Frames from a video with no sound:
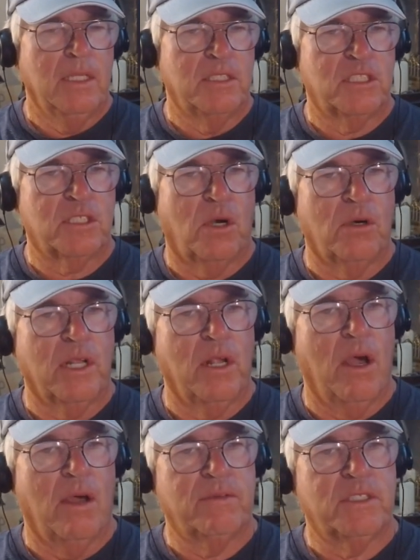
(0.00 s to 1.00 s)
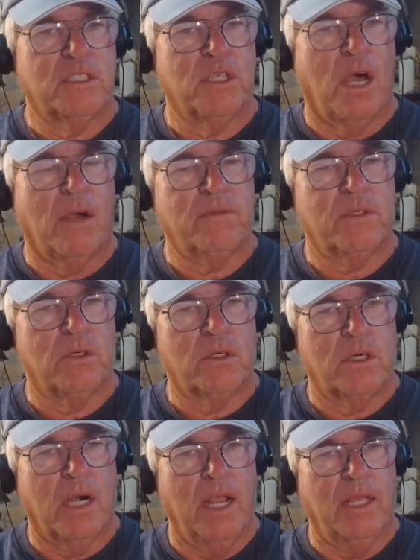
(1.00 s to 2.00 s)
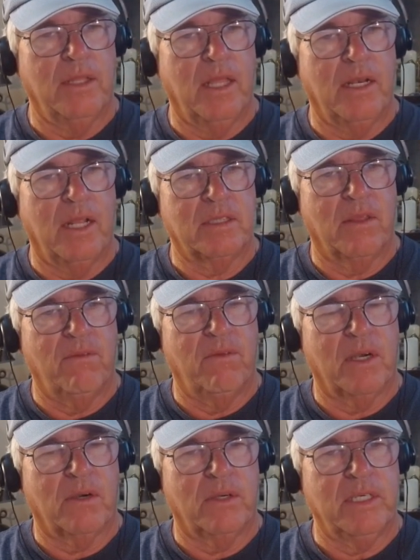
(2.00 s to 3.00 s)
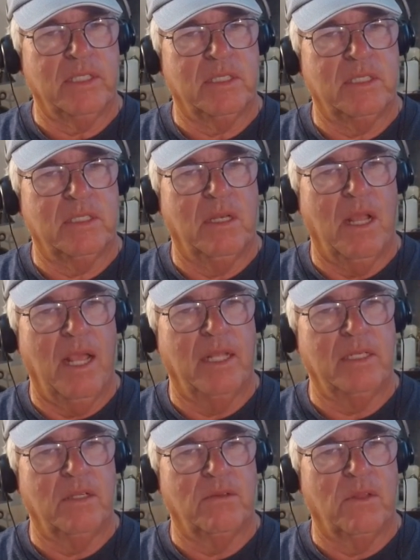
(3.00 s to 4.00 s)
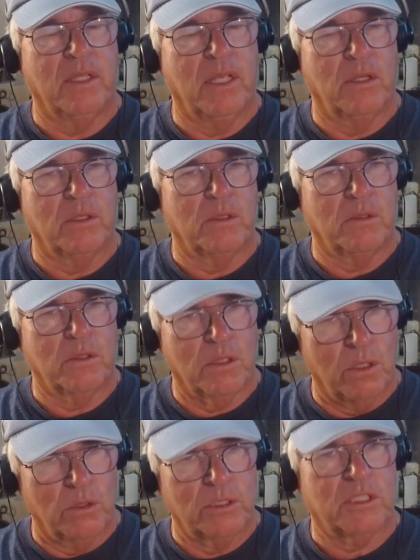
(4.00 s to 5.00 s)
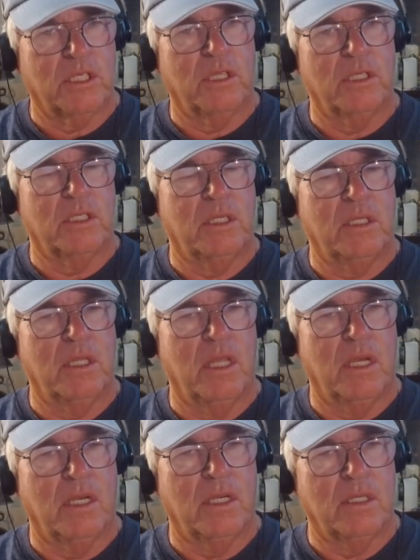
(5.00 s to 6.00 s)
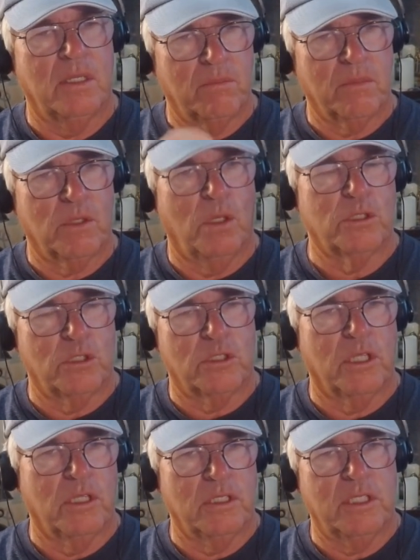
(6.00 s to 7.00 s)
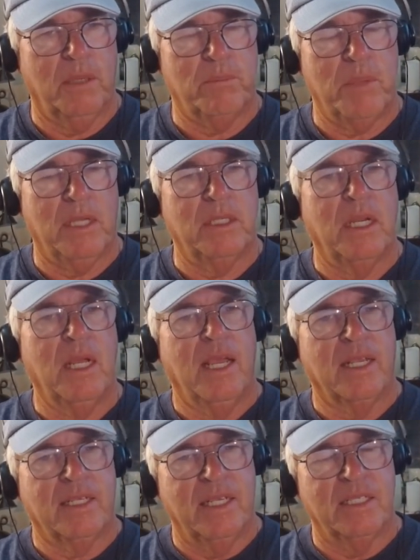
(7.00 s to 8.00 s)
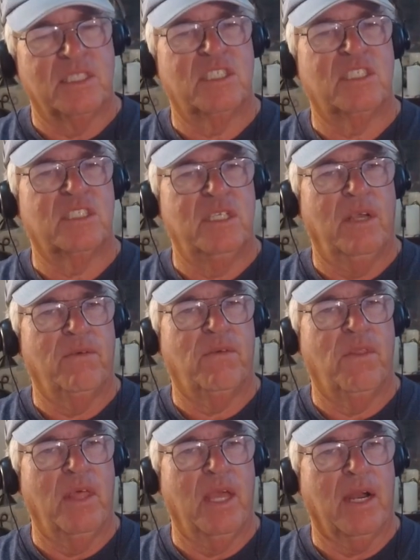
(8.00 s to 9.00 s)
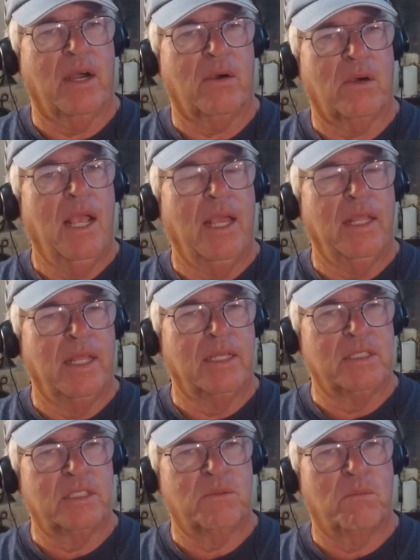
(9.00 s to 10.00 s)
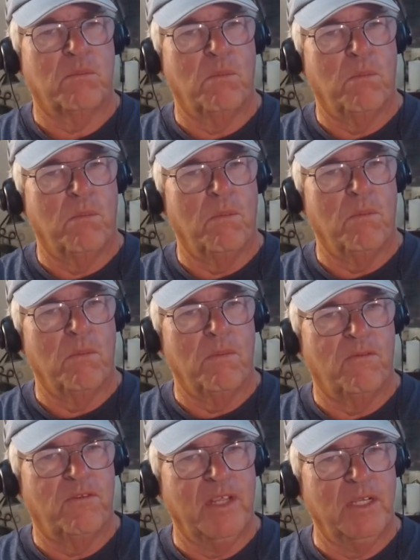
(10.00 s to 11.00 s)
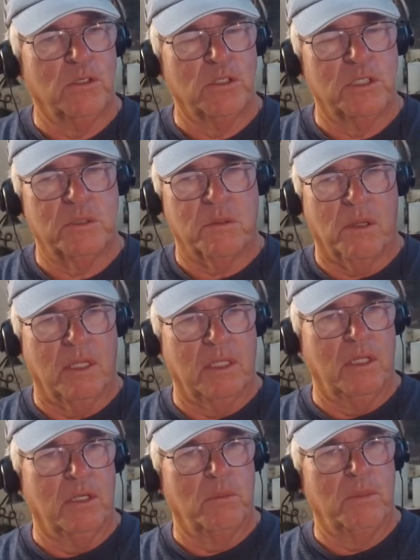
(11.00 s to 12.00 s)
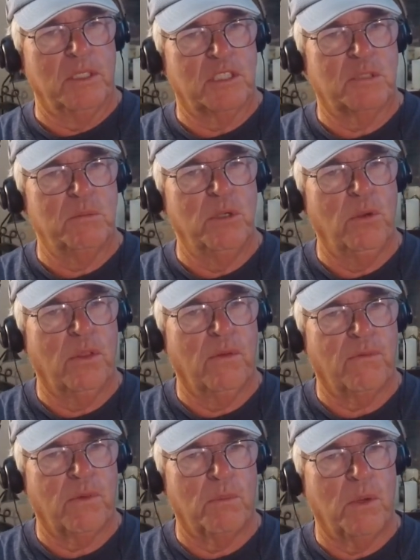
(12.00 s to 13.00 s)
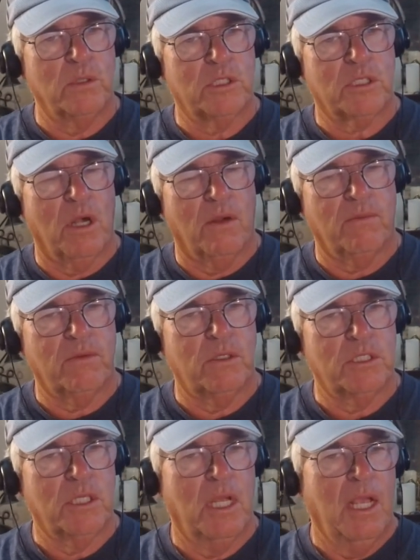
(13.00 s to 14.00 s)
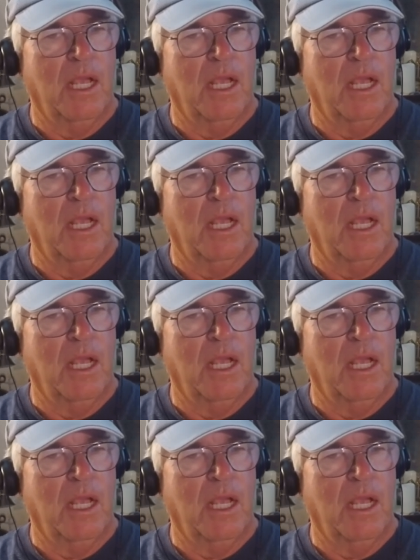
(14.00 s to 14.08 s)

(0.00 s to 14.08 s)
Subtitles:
It's starting off softer, and then at the very end of closer to the tip end, it gets stiff there, and that feels a little bit smoother for most golfers.